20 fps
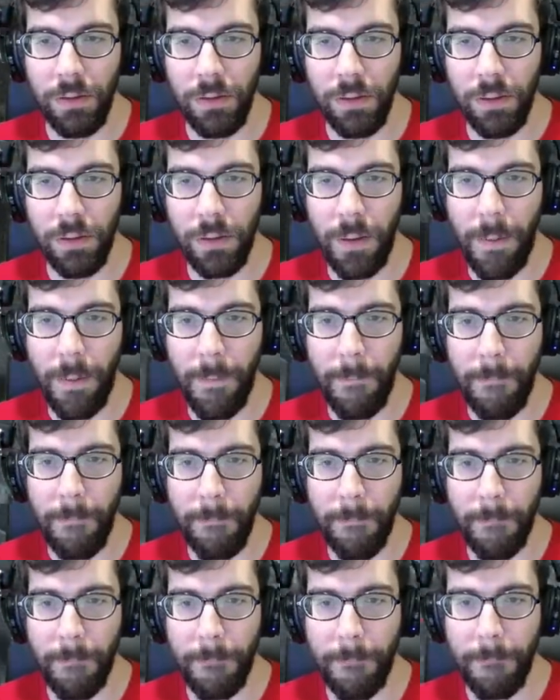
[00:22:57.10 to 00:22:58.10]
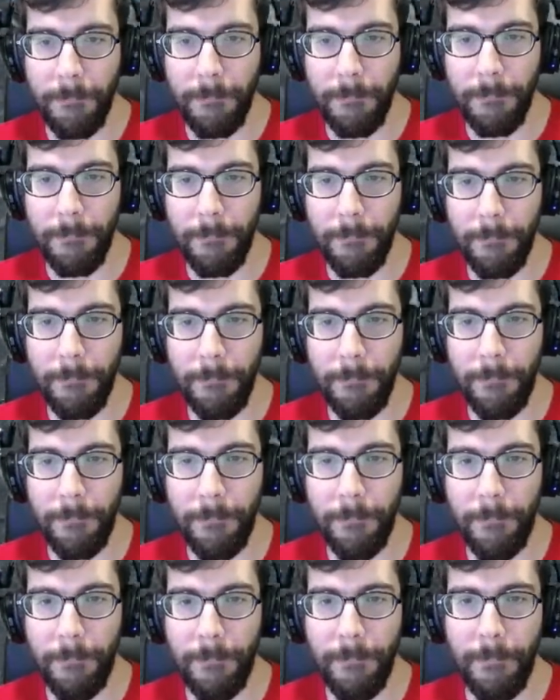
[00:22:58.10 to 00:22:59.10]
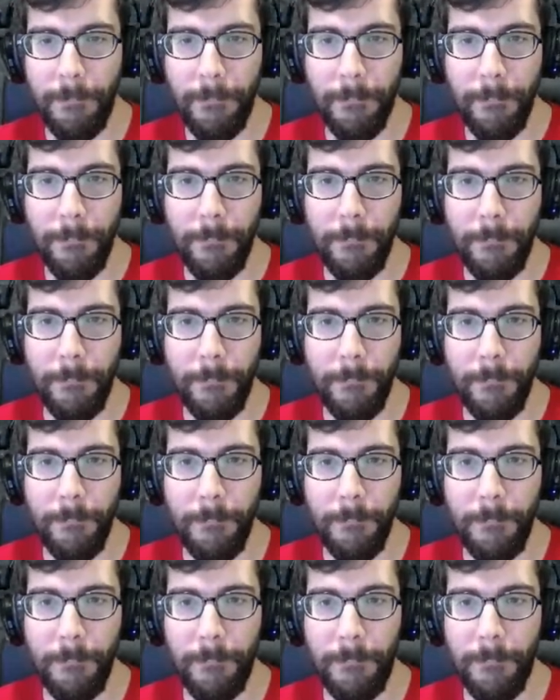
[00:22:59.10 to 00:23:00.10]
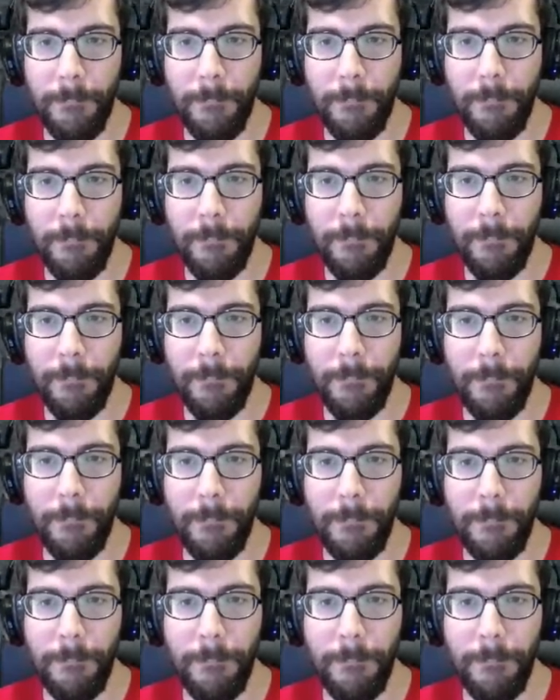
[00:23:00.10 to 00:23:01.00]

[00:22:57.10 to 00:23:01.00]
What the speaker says: Nothing is said.